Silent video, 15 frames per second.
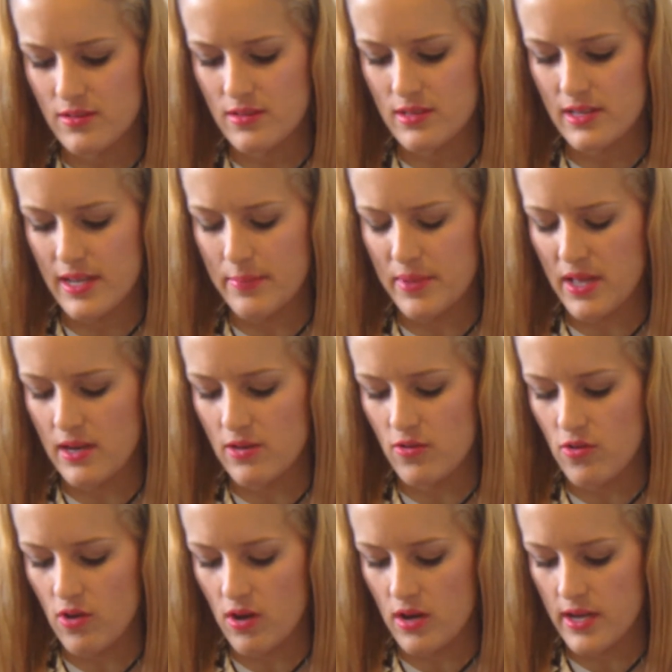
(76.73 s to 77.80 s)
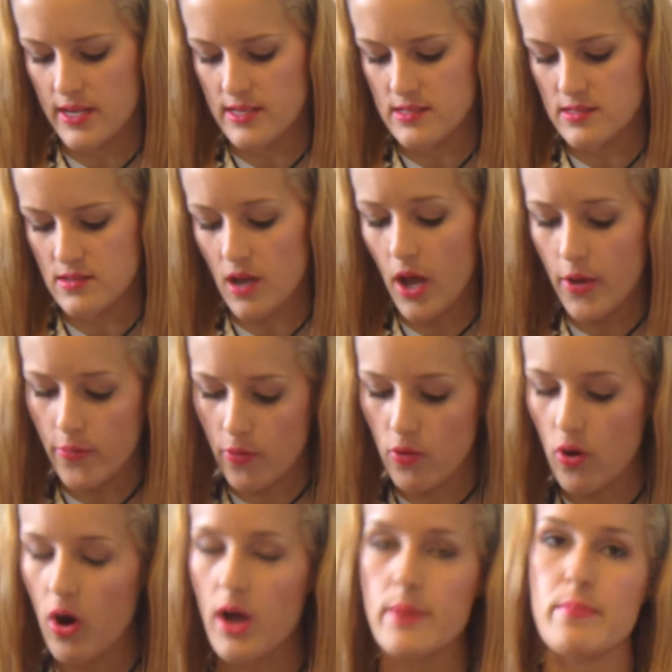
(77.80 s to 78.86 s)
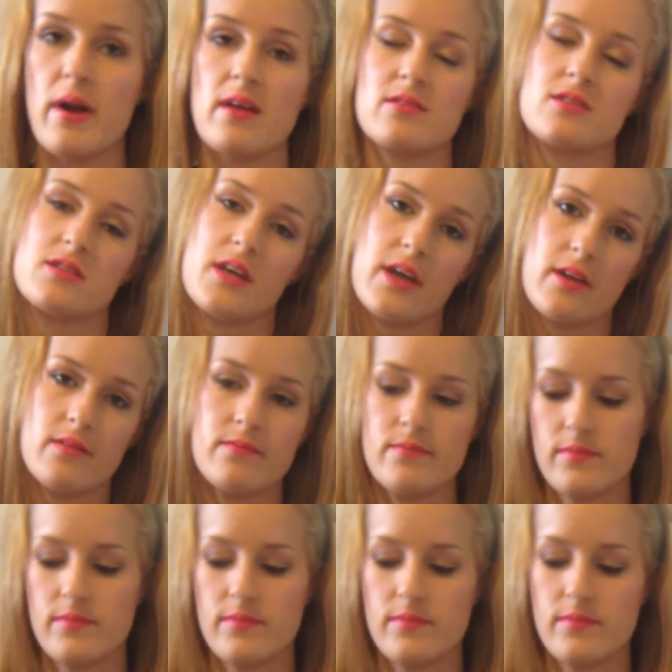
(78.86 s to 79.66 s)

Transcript: lip colour or eyes. Oh, or eyebrows, so